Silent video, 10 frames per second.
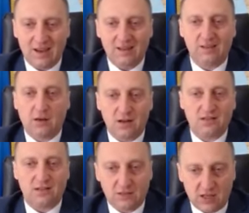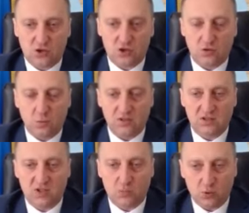in consultation with the
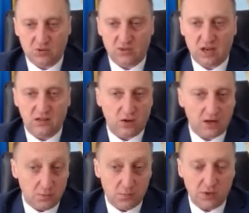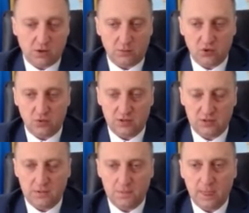sports and Olympic community.